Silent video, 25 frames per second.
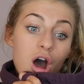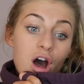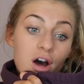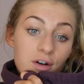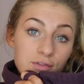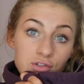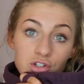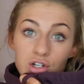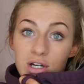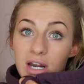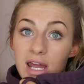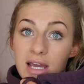
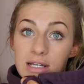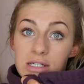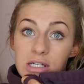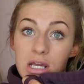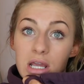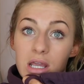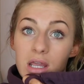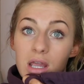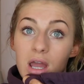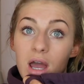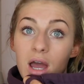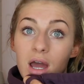after a leg
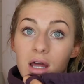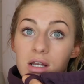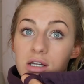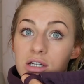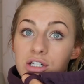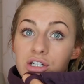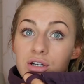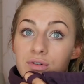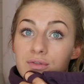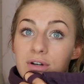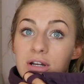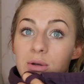day and
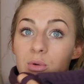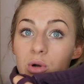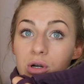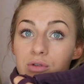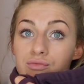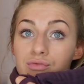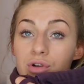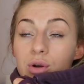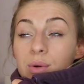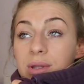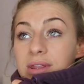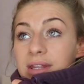I don't really
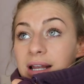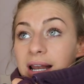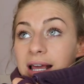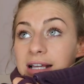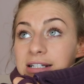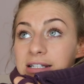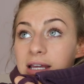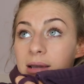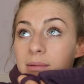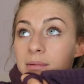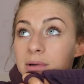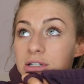want to ruin the
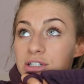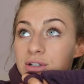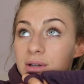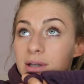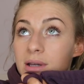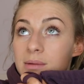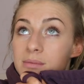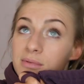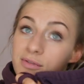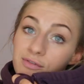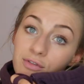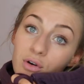leg day by
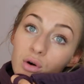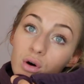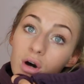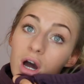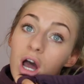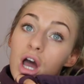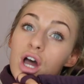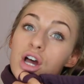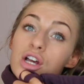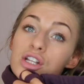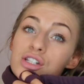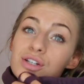doing it
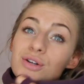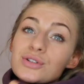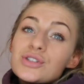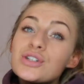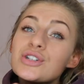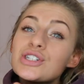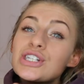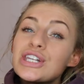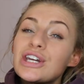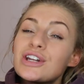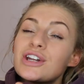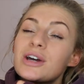before so it's
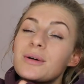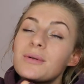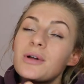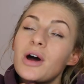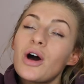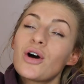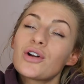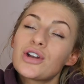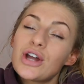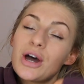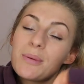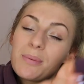usually on,
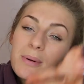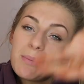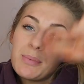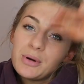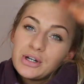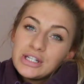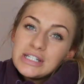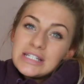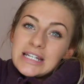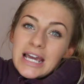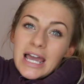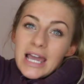on upper
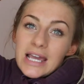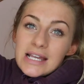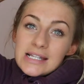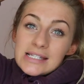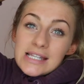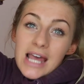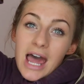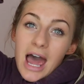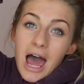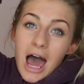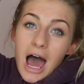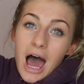body
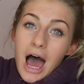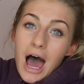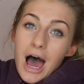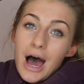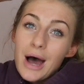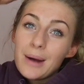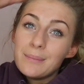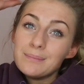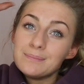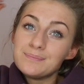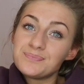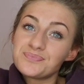days
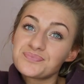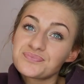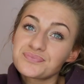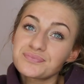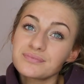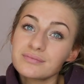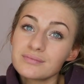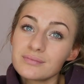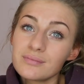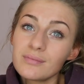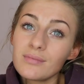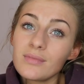um,
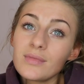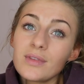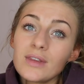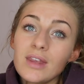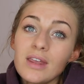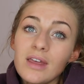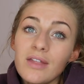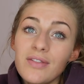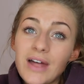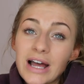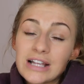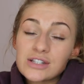
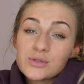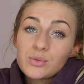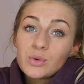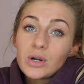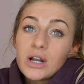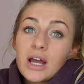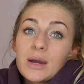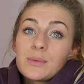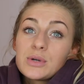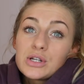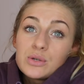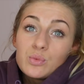and that's
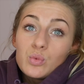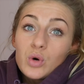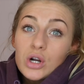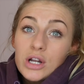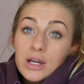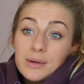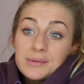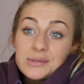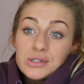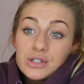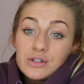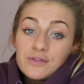what I would
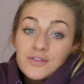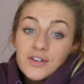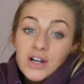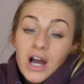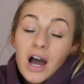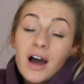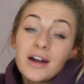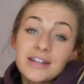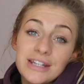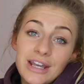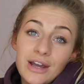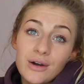what I would do for
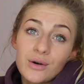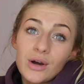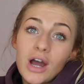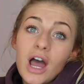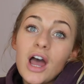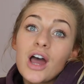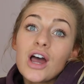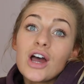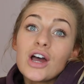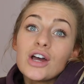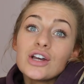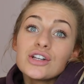cardio.
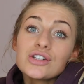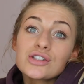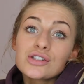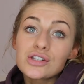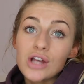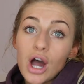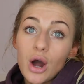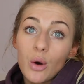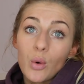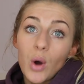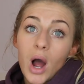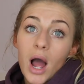
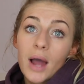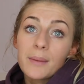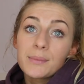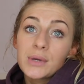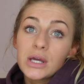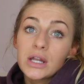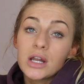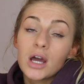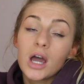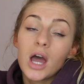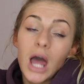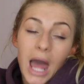So I'm
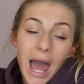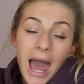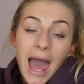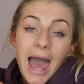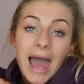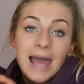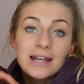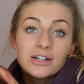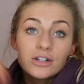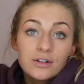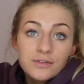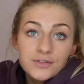gonna
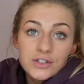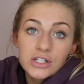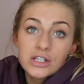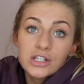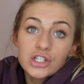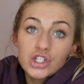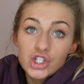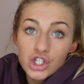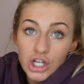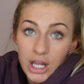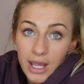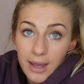head off to
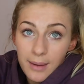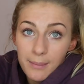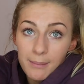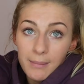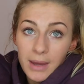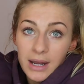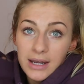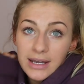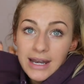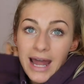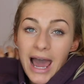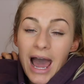the
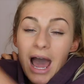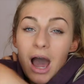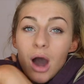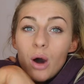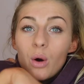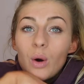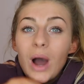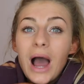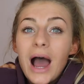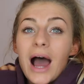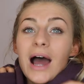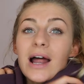gym
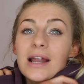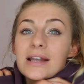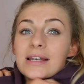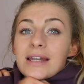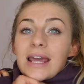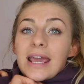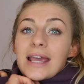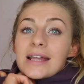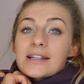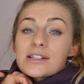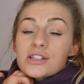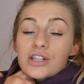now,
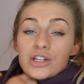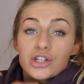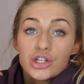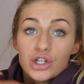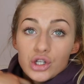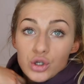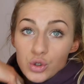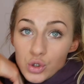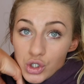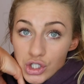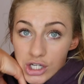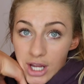and it's a
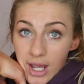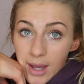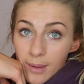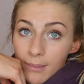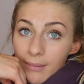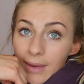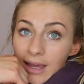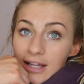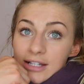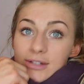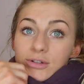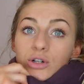new
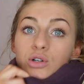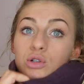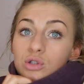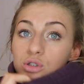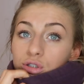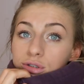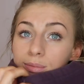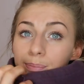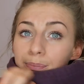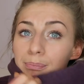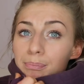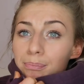gym. It's
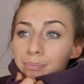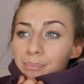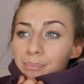called